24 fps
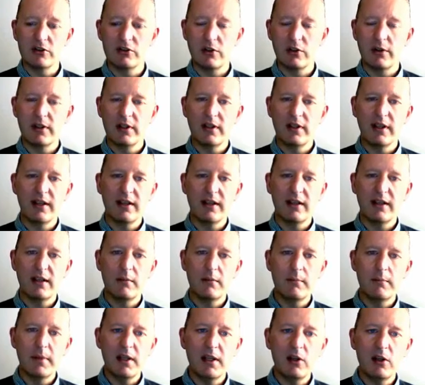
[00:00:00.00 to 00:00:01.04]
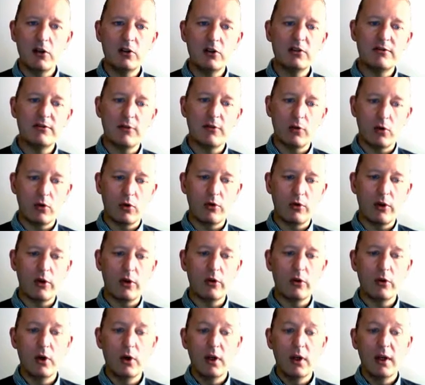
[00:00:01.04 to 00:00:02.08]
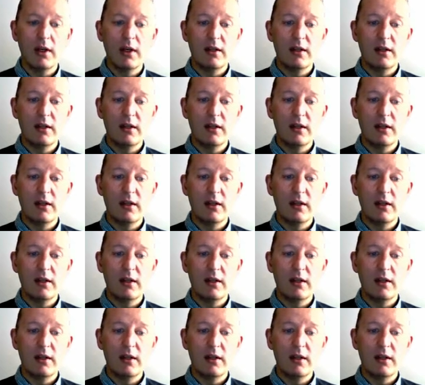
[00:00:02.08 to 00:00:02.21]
So it can be useful, although